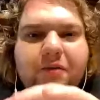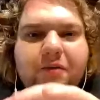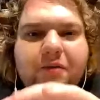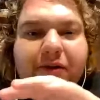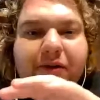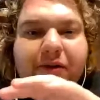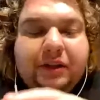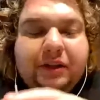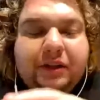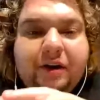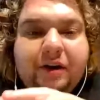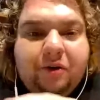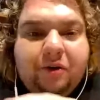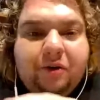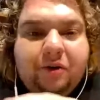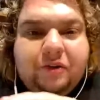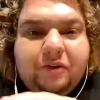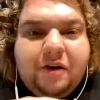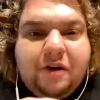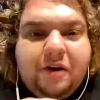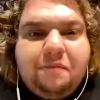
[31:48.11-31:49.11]
but there
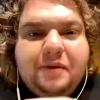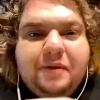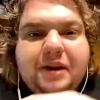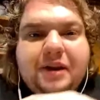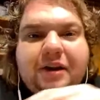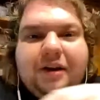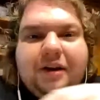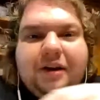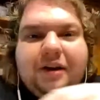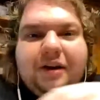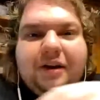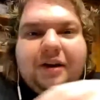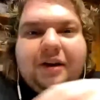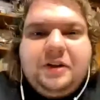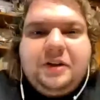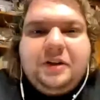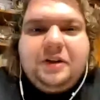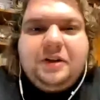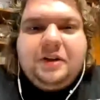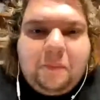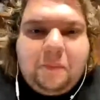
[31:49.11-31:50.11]
have been. I
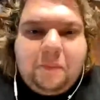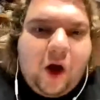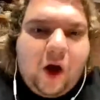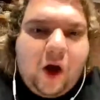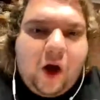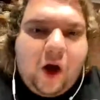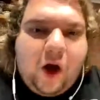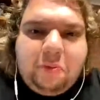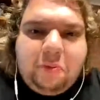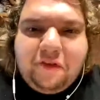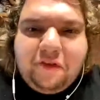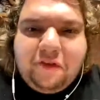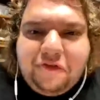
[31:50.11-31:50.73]
looked up Auburn